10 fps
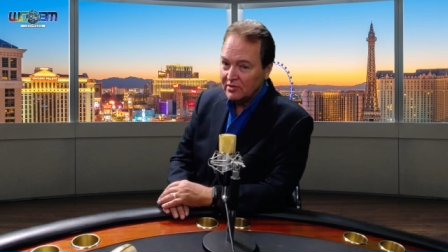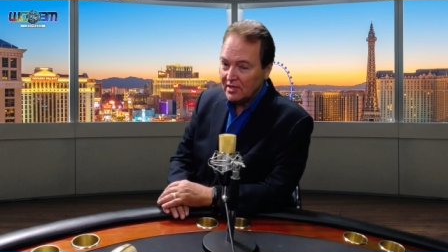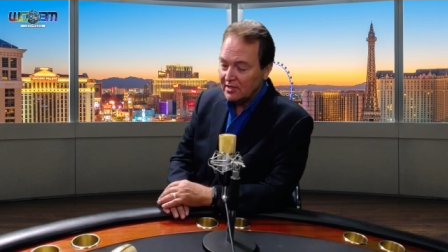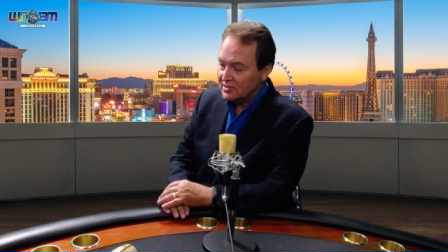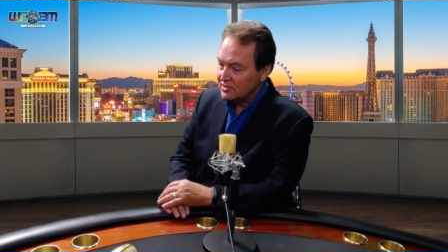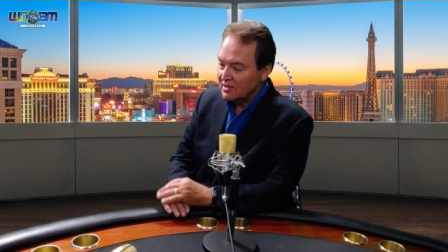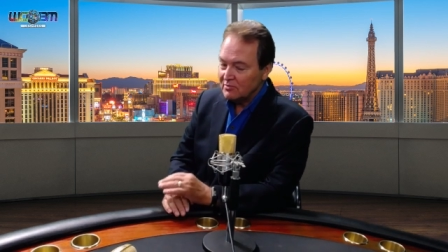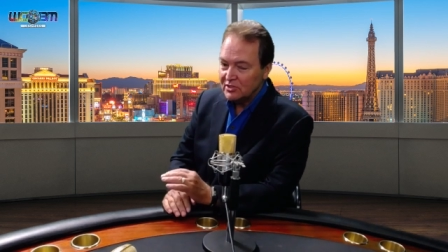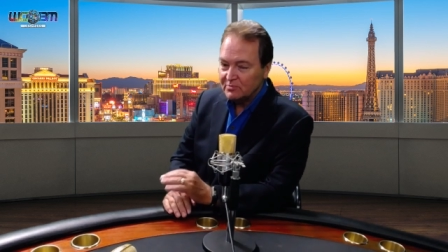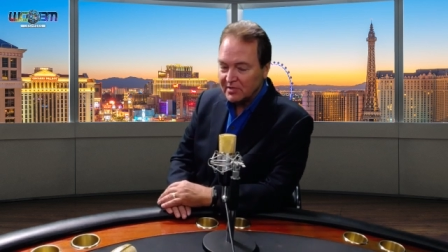that is going to
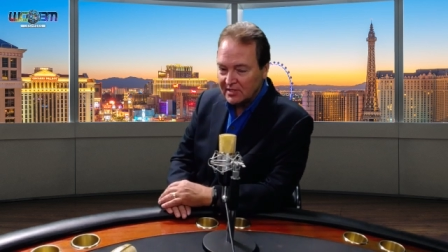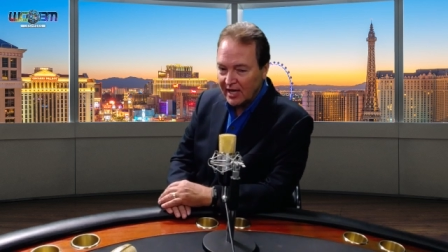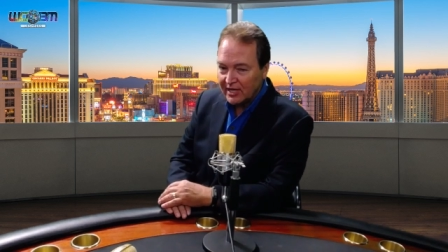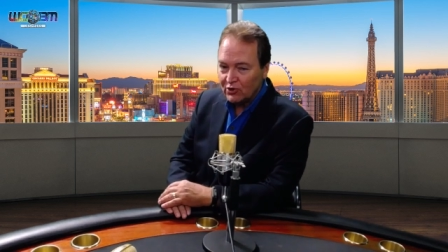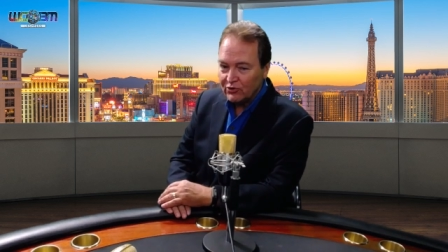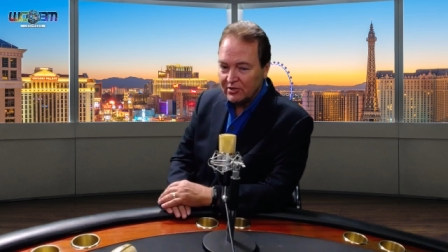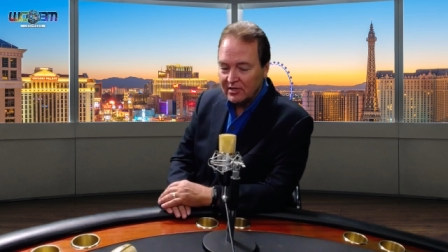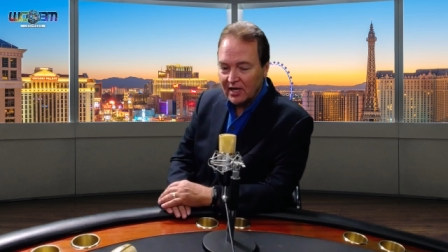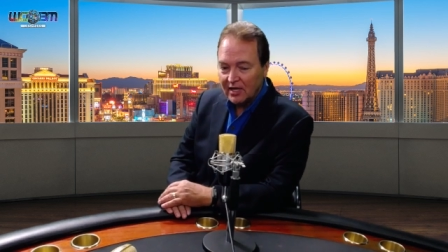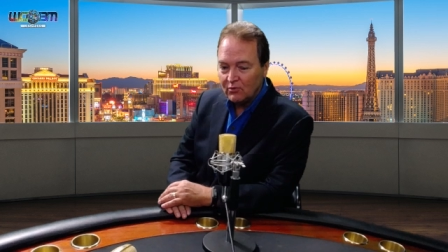be spectacular
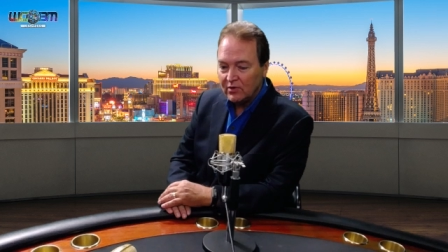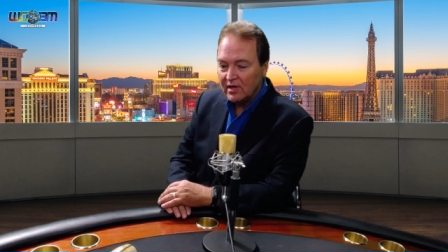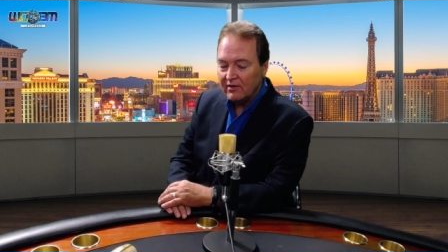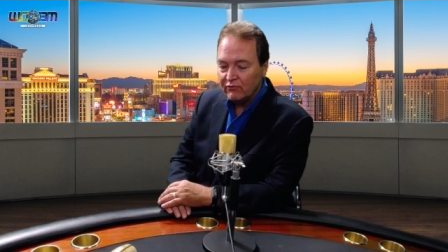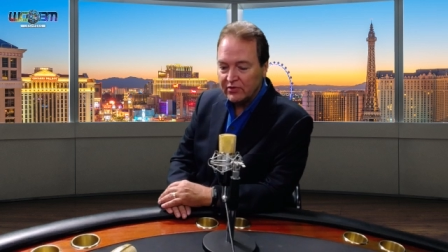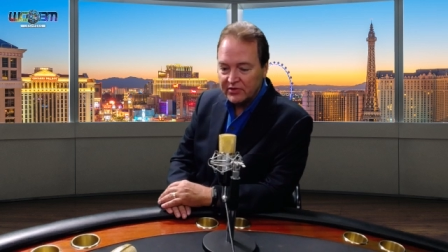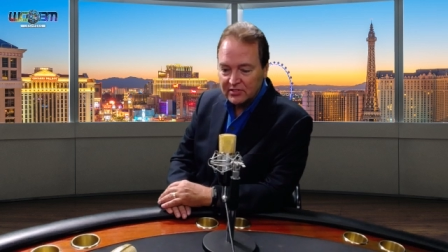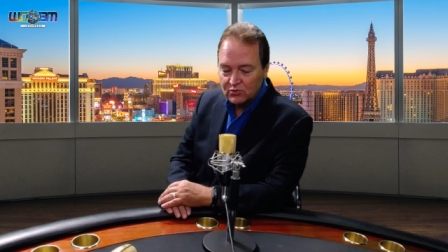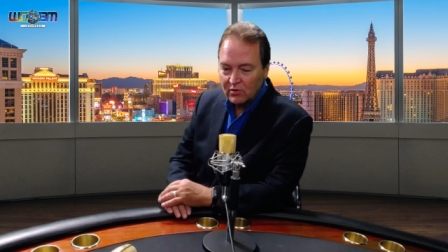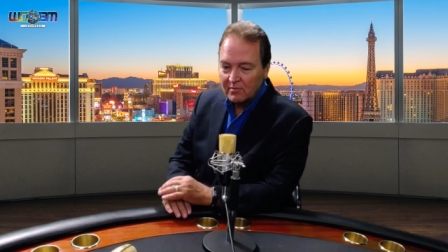today. We have with
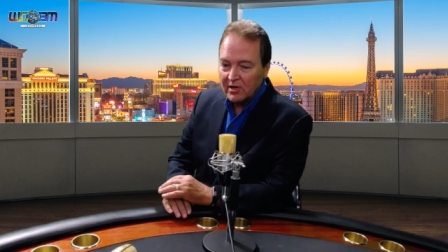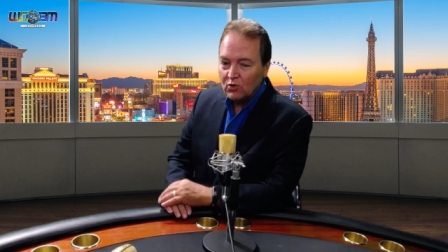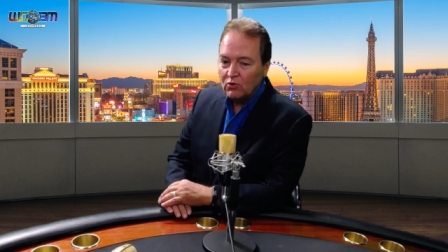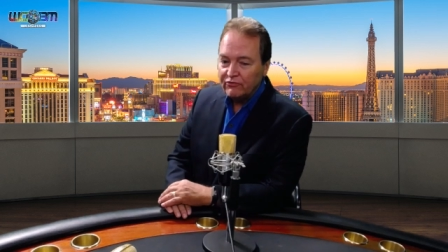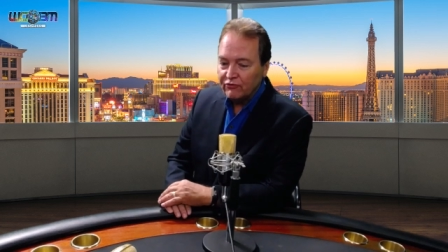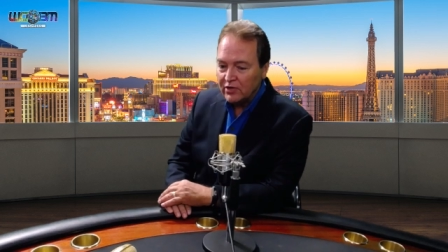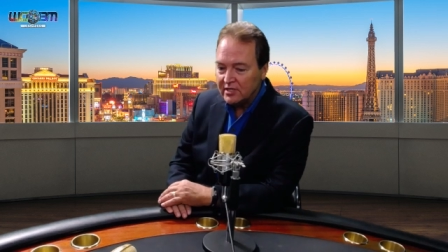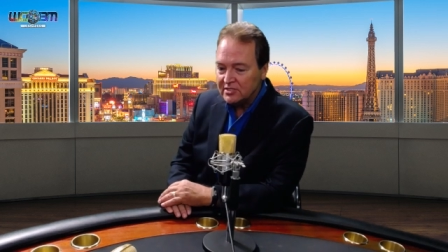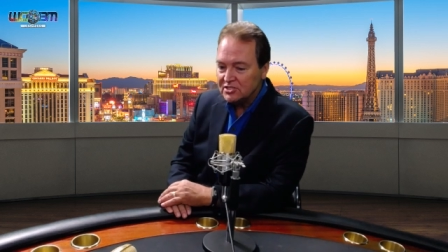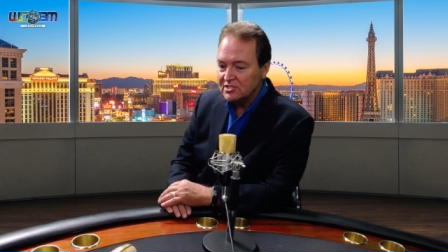us one of my old
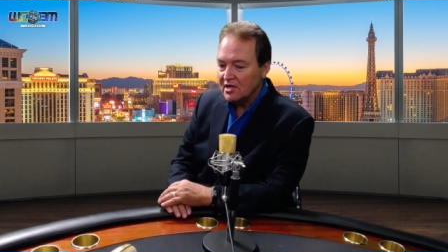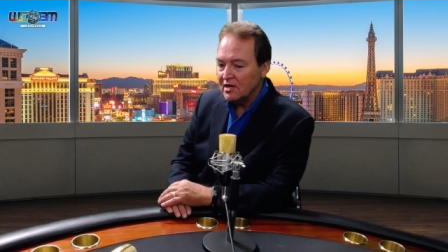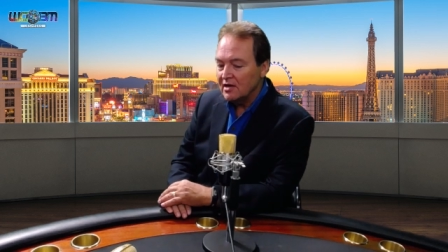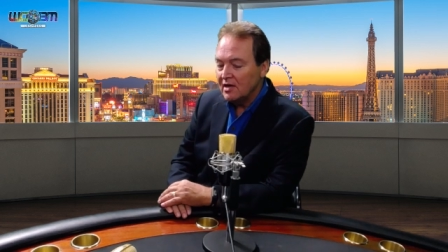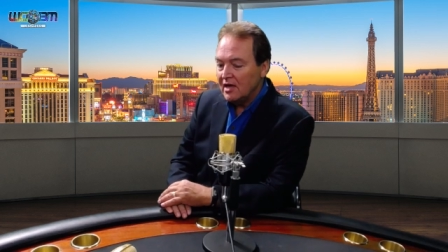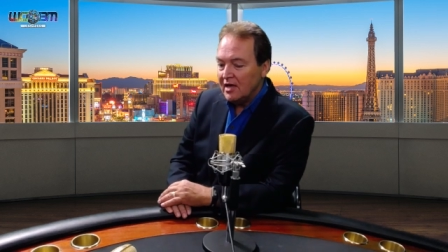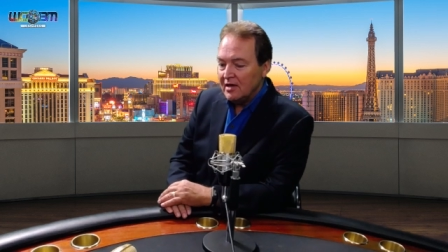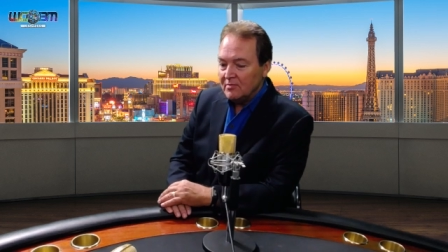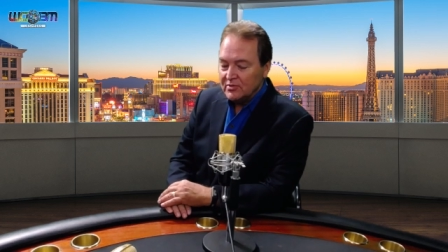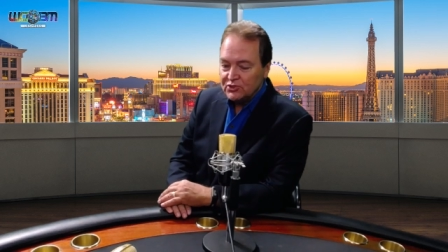friends,
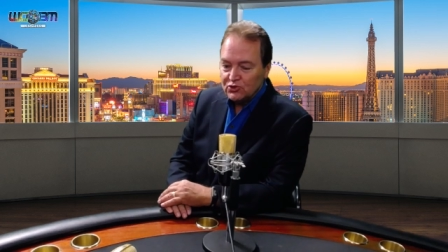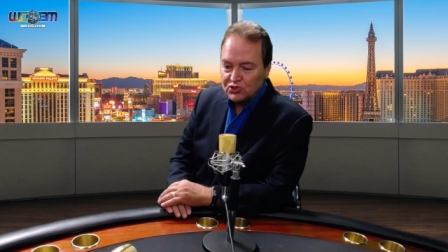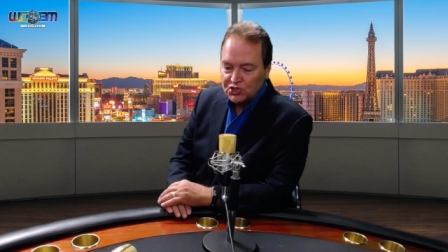Mr.